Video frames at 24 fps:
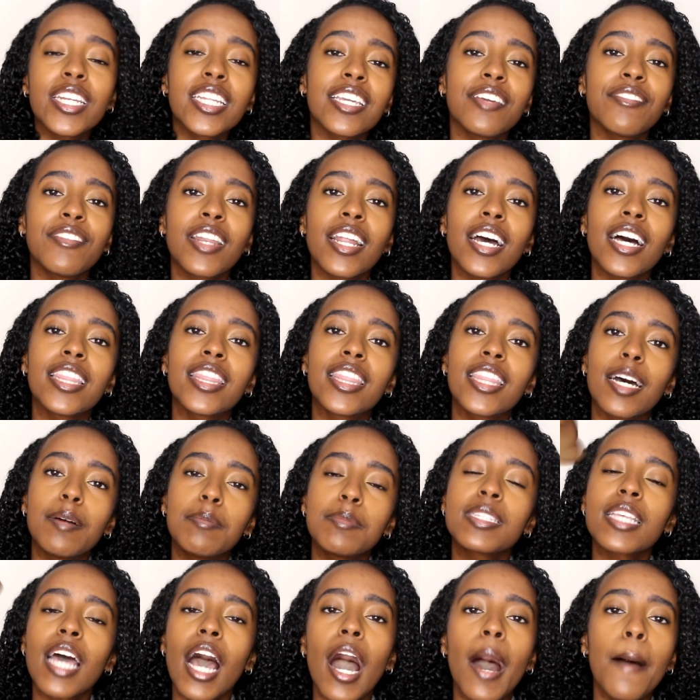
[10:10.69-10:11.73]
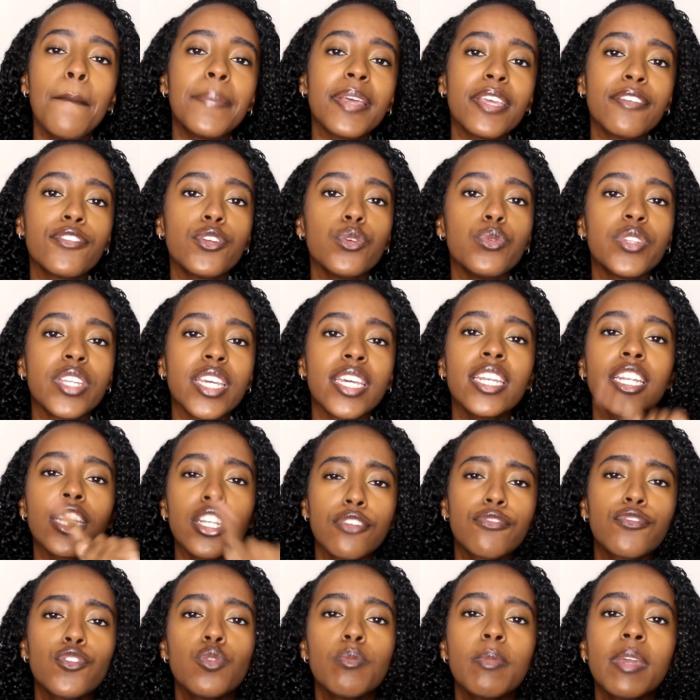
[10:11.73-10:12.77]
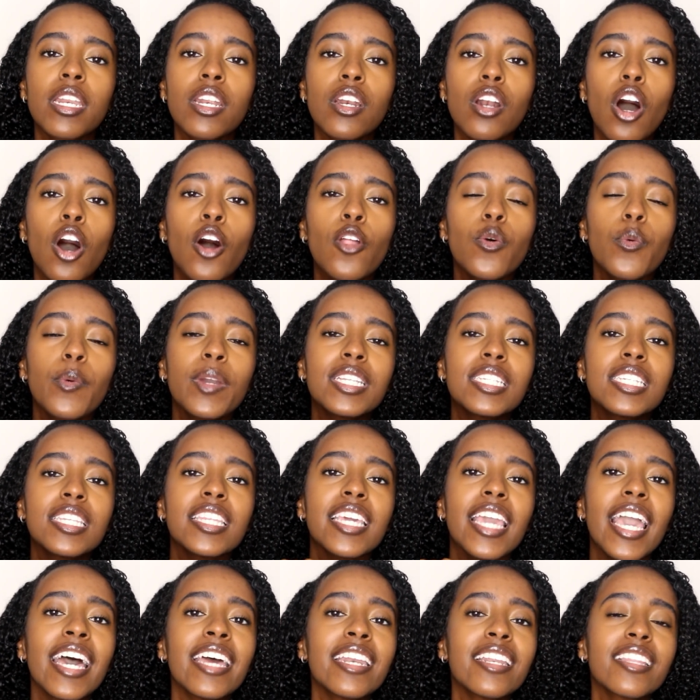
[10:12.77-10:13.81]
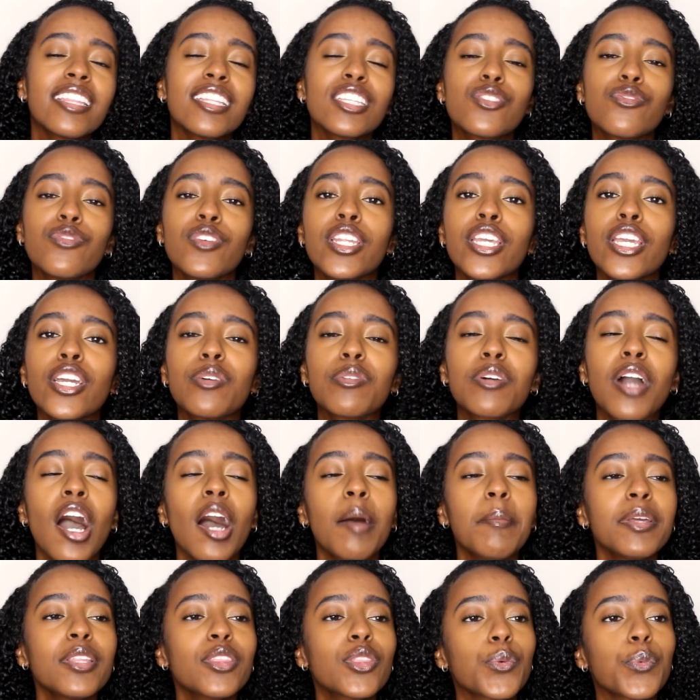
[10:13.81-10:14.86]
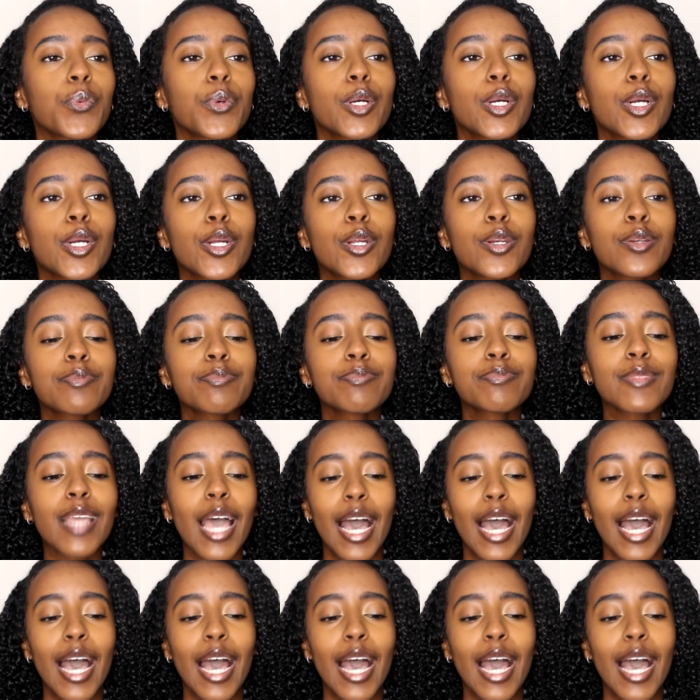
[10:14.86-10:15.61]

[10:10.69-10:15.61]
Give it a thumbs up if you did, and if you made it all the way to the end of this video, comment the word,